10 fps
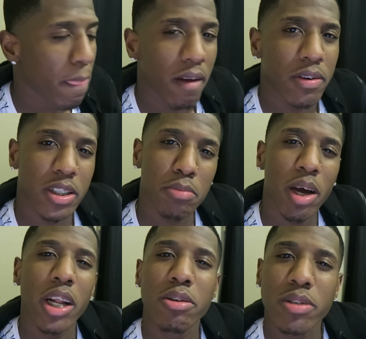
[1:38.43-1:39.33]
And for
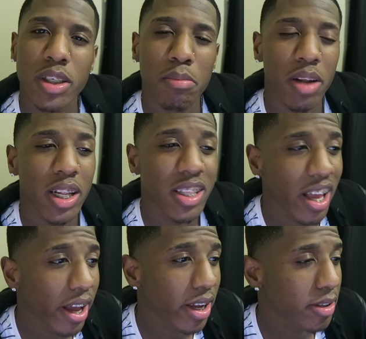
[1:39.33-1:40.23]
somebody to do something like
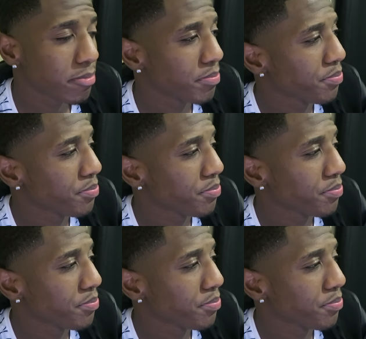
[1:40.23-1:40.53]
that,